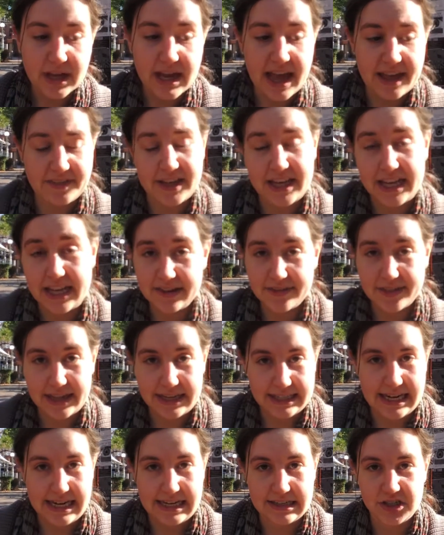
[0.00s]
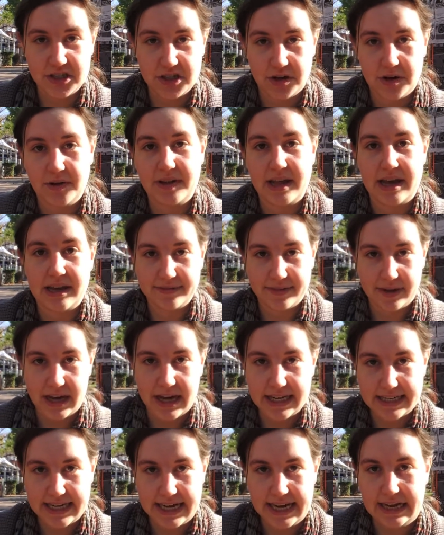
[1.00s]
at the end of their last show, they
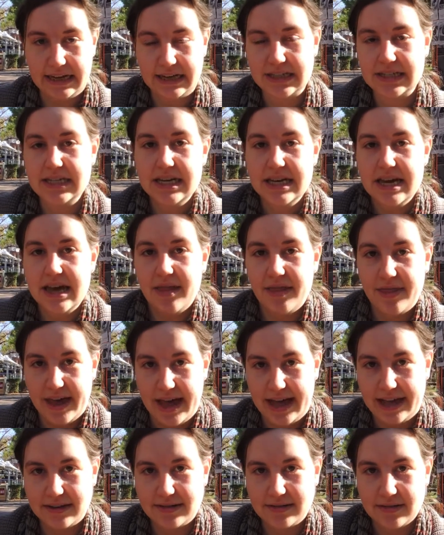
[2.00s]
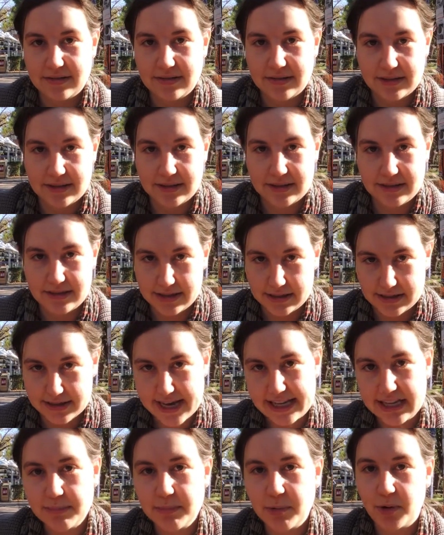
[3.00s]
find out that the
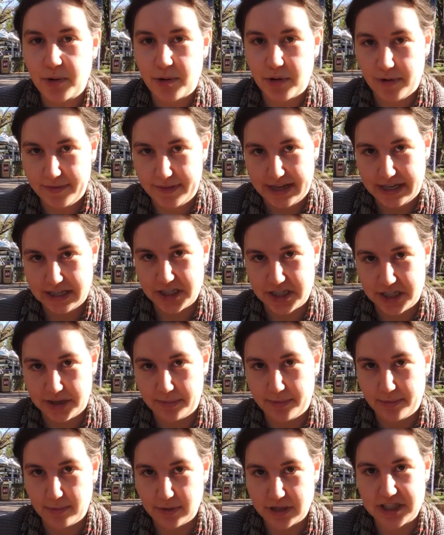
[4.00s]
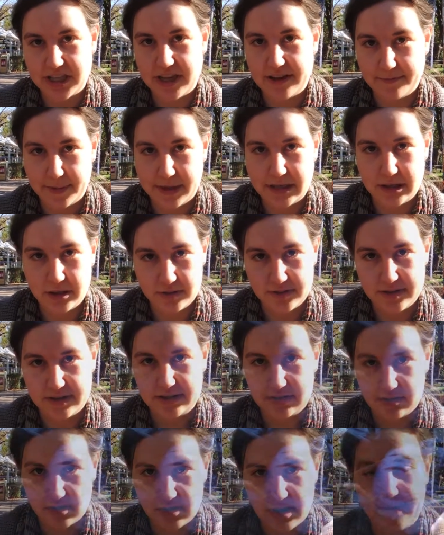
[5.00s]
teleporter on their ship, which they've been using to